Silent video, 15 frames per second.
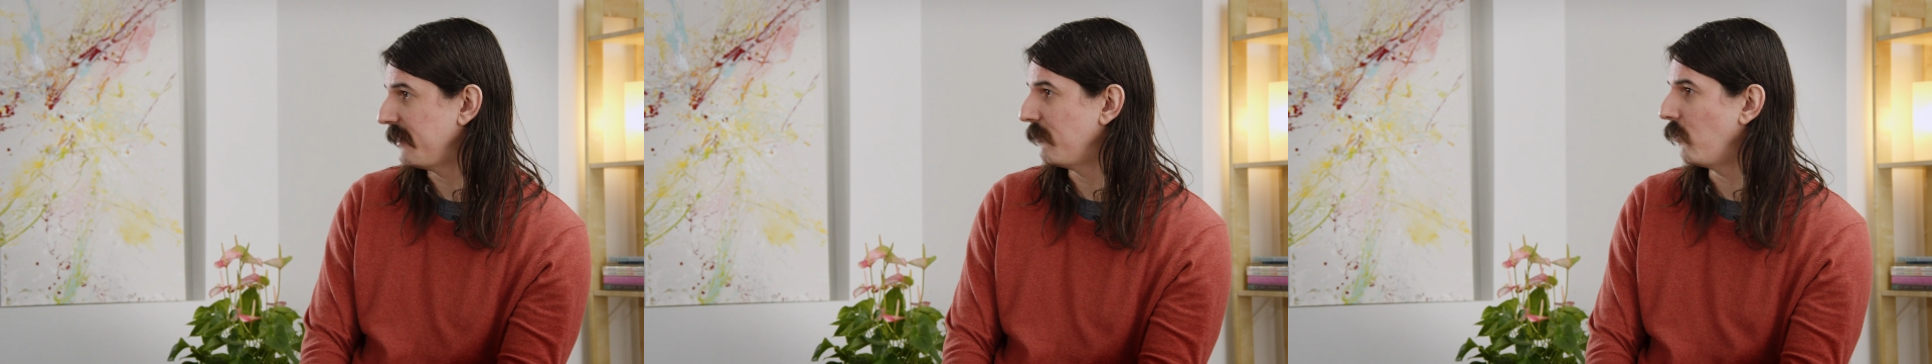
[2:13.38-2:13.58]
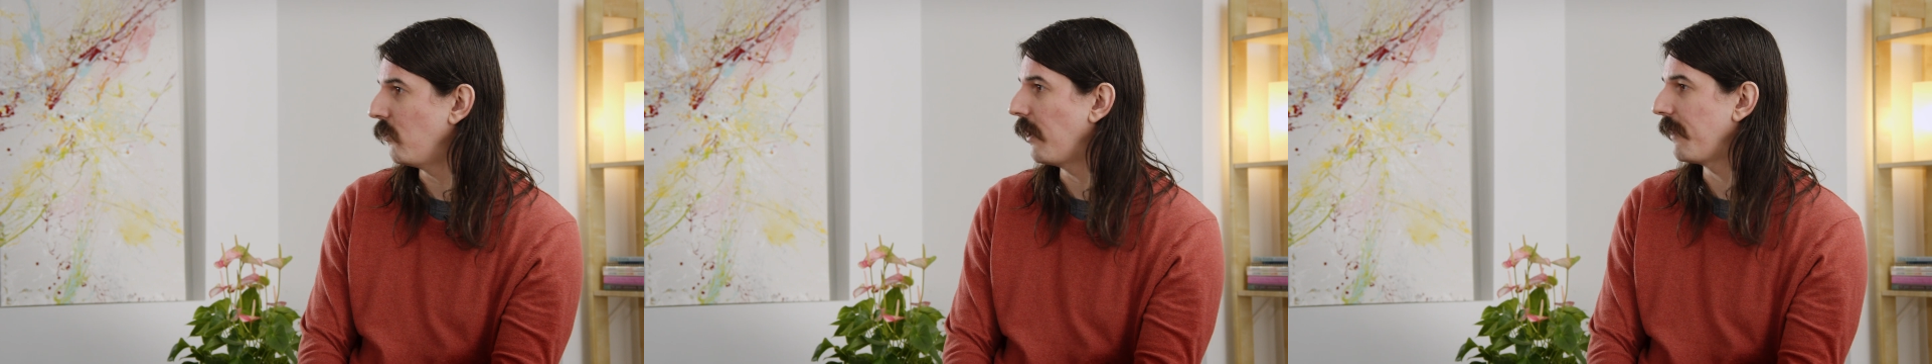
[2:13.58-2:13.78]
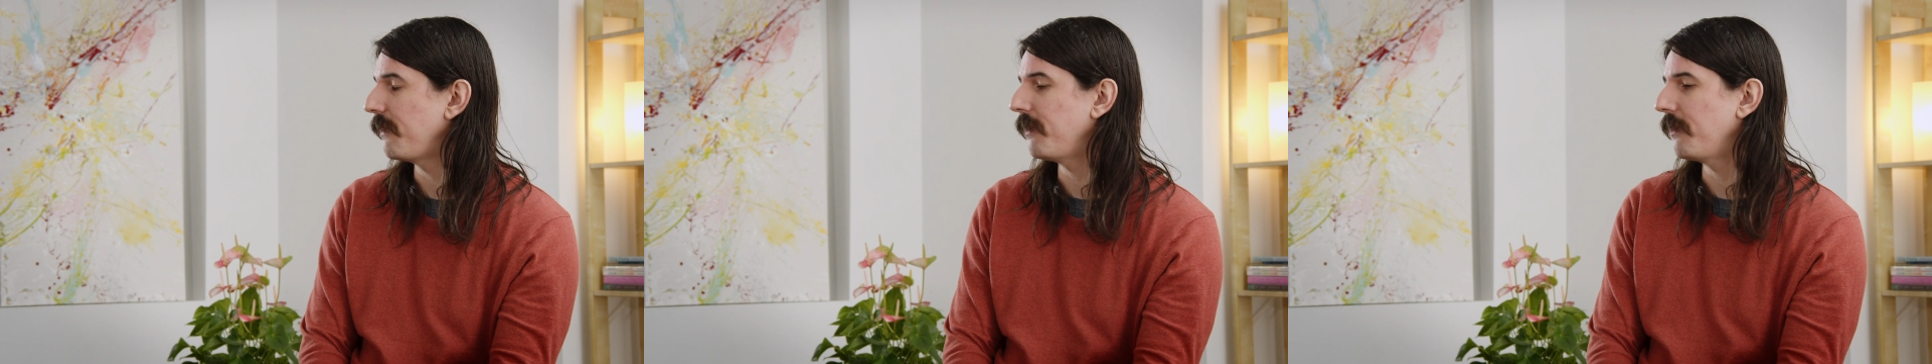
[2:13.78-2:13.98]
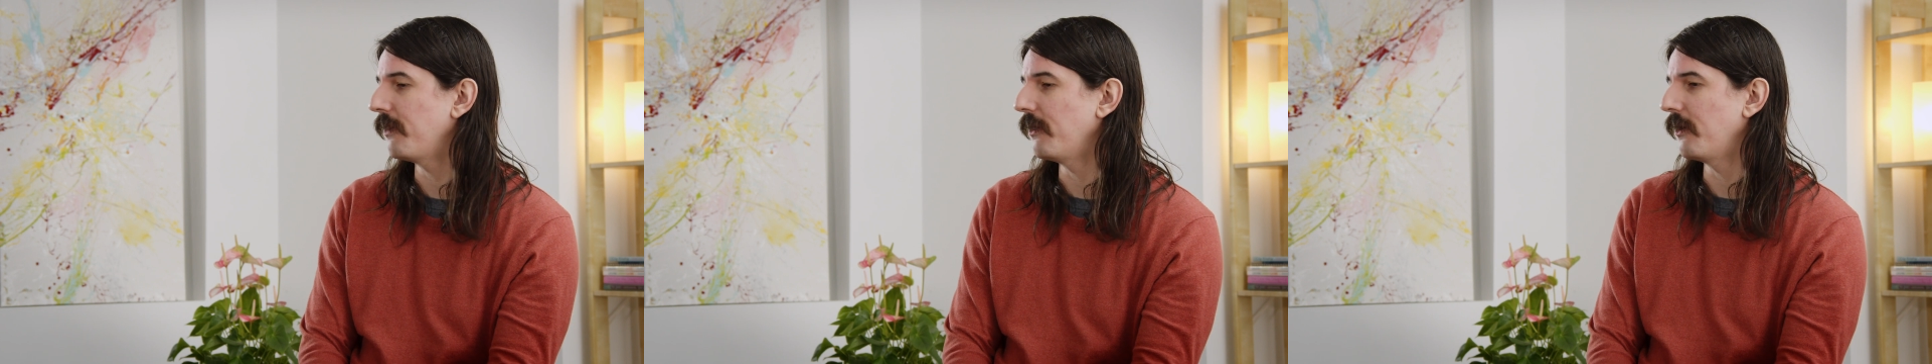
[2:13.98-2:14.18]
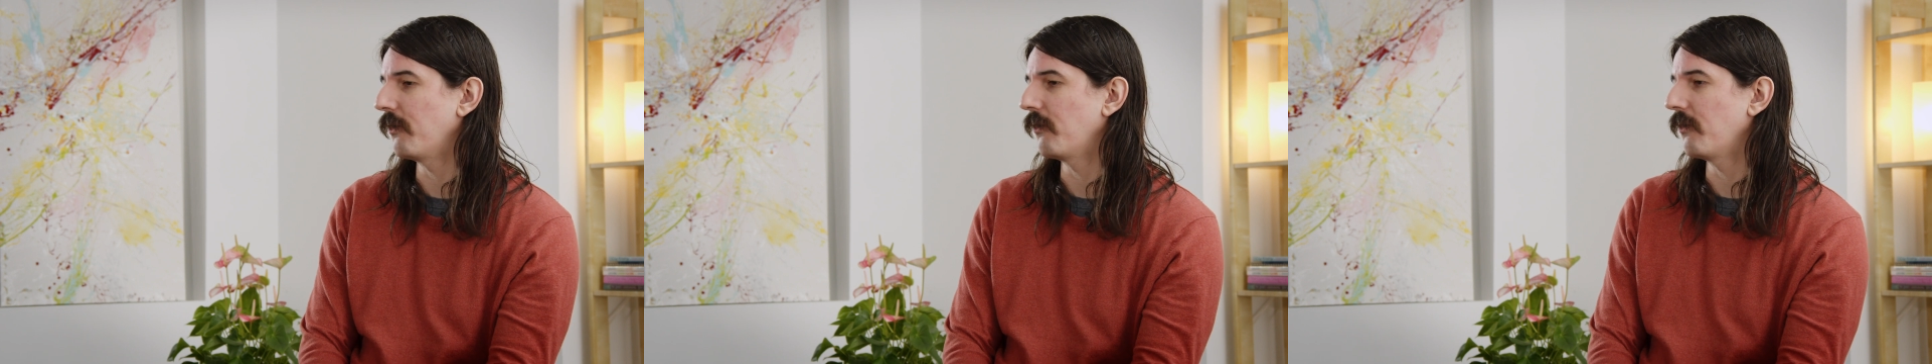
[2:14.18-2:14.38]
and
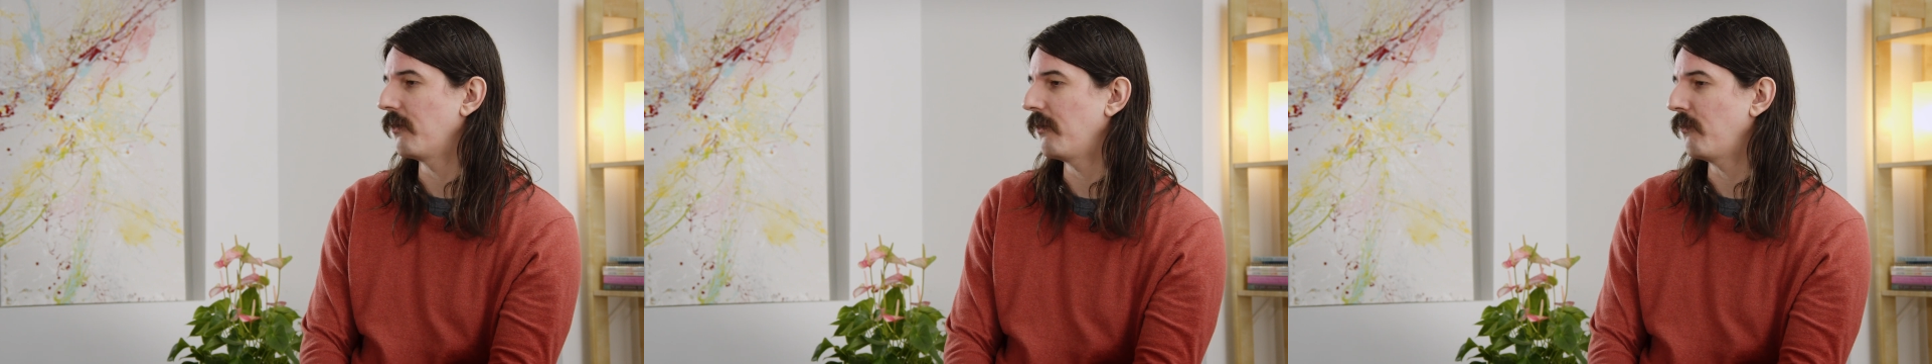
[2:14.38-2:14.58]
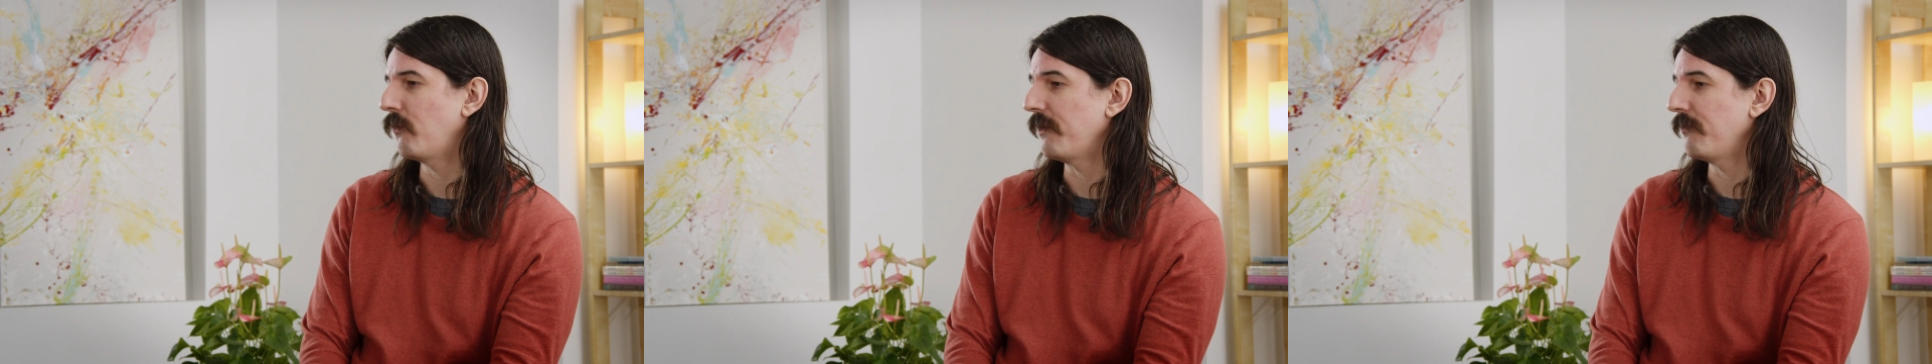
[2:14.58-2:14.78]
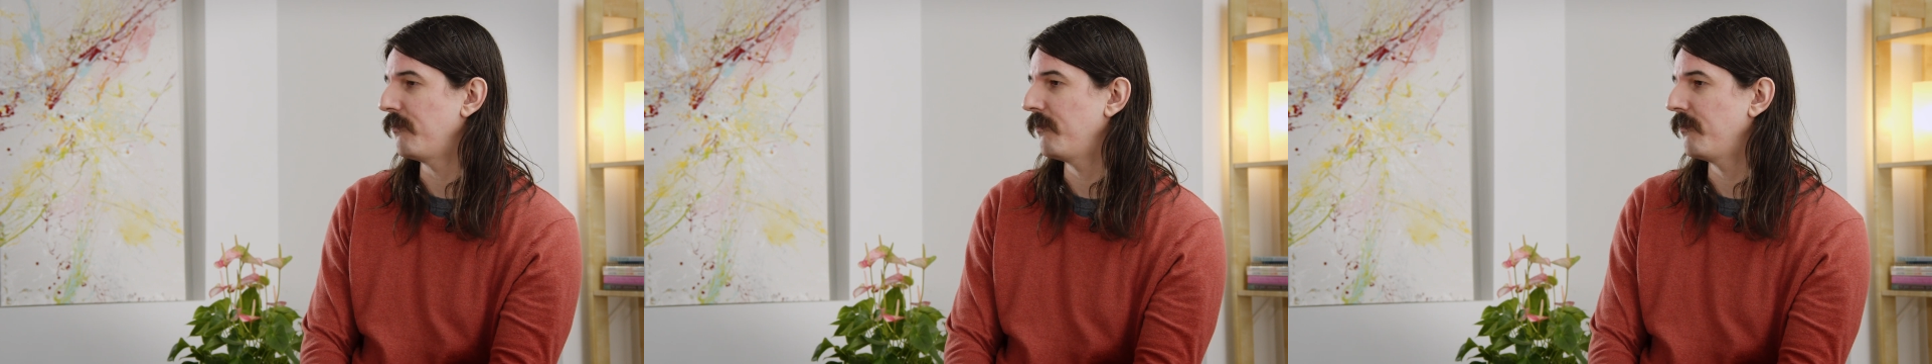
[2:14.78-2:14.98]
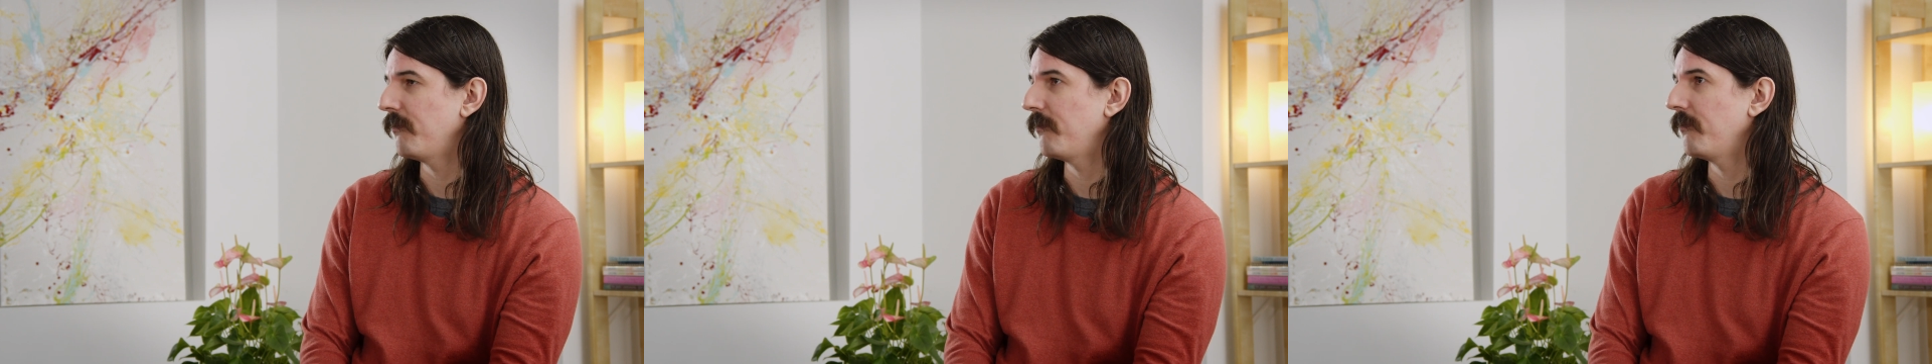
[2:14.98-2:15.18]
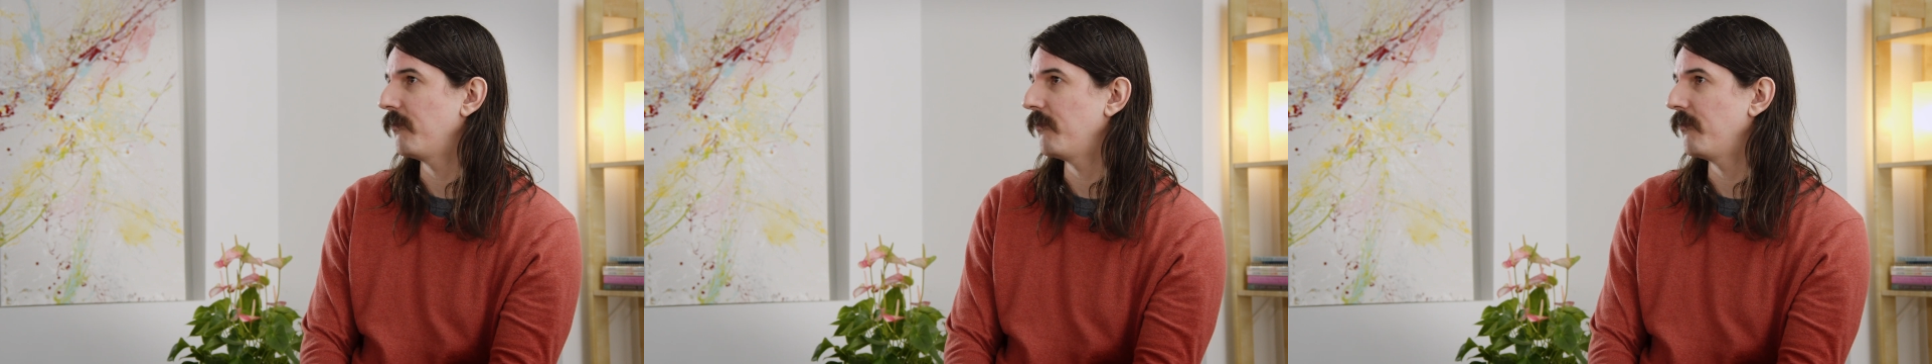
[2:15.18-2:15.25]
what